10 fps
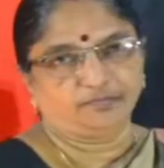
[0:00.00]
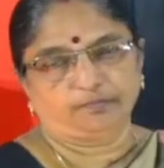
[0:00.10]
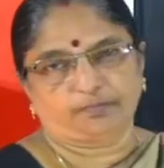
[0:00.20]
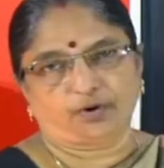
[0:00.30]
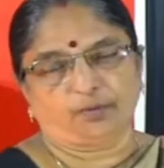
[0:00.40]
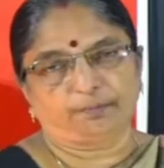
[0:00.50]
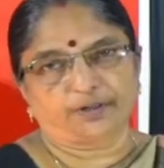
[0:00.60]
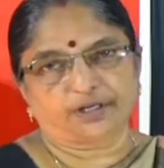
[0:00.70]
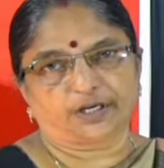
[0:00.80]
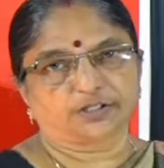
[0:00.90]

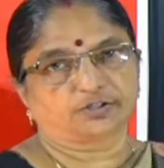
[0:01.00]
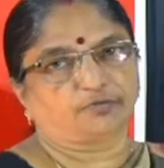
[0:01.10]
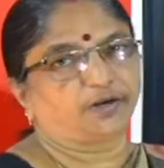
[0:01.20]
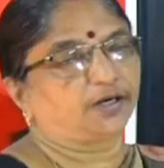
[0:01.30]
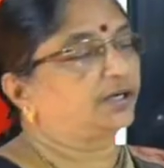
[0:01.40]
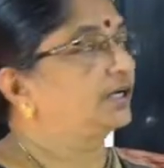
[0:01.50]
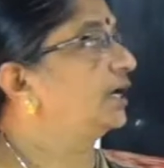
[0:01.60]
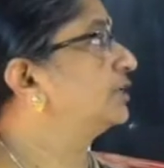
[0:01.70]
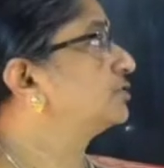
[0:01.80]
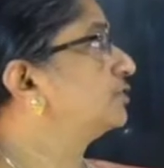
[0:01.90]
properties of electric
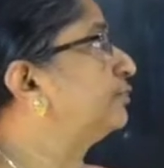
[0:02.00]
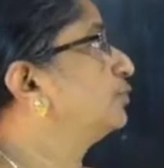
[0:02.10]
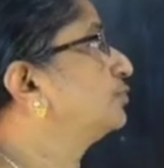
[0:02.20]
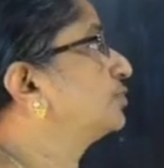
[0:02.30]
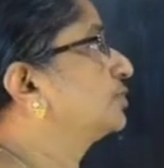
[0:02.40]
lines of force.